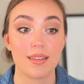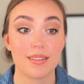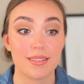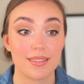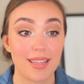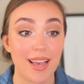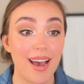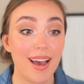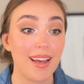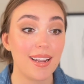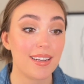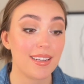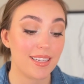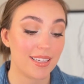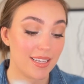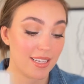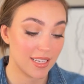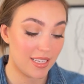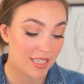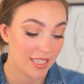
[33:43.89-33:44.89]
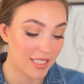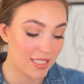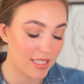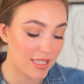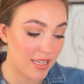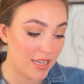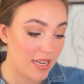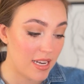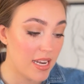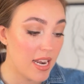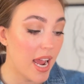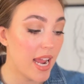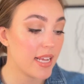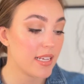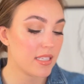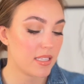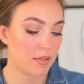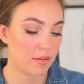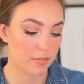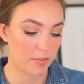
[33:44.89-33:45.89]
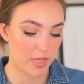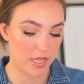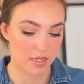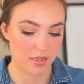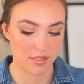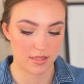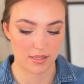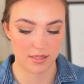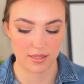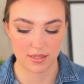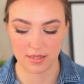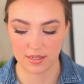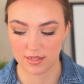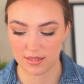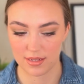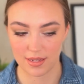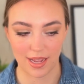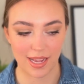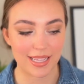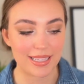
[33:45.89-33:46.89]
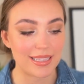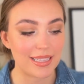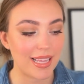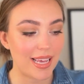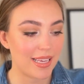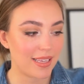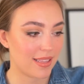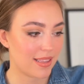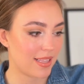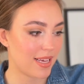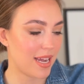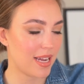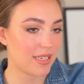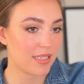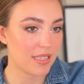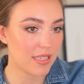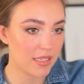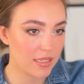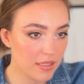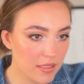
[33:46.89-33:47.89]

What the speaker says: That is a nice mist. I like that.